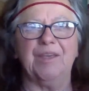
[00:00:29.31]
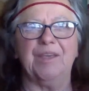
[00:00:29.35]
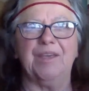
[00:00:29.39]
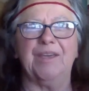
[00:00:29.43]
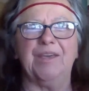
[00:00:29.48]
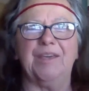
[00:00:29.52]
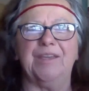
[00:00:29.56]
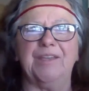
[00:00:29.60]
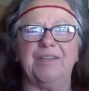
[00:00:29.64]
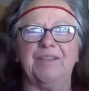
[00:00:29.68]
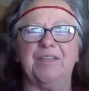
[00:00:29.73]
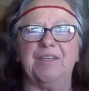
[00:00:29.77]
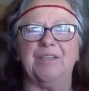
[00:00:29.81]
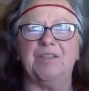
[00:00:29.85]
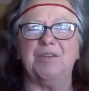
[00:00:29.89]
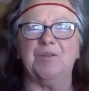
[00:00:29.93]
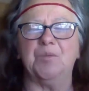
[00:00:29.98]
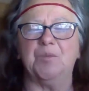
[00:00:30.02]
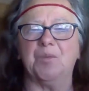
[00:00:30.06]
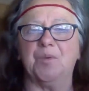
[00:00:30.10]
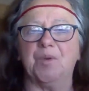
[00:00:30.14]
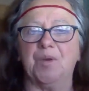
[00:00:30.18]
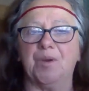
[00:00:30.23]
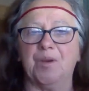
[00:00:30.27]
And then
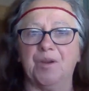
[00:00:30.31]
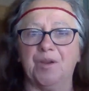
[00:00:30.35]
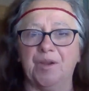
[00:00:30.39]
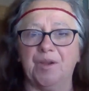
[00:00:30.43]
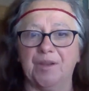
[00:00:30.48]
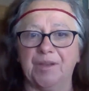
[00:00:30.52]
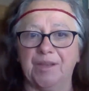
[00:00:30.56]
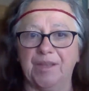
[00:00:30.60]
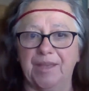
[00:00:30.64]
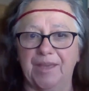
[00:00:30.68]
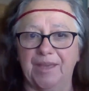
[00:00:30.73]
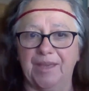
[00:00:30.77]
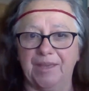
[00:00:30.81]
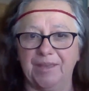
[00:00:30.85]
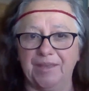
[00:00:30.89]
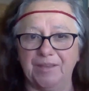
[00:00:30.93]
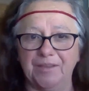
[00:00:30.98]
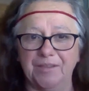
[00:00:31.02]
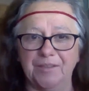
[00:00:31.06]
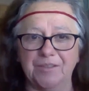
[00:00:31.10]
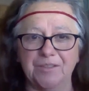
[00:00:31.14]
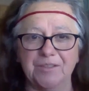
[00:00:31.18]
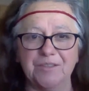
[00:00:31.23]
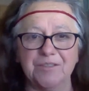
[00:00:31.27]
we're going to
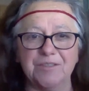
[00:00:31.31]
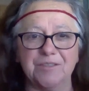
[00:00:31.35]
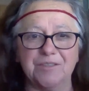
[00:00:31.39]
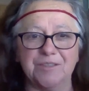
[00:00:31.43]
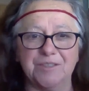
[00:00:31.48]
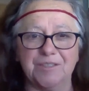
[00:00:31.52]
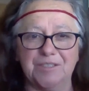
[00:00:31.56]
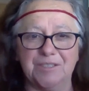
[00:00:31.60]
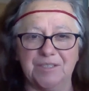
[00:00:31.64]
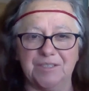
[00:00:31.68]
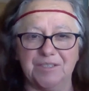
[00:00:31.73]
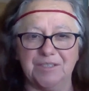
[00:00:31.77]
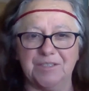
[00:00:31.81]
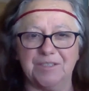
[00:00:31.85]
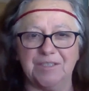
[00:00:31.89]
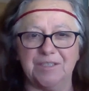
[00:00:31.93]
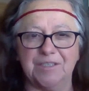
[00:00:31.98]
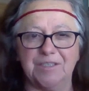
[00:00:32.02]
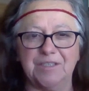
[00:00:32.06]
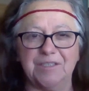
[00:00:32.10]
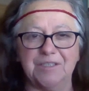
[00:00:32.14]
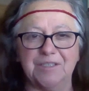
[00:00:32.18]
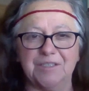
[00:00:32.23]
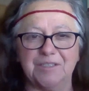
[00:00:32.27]
hail the deities,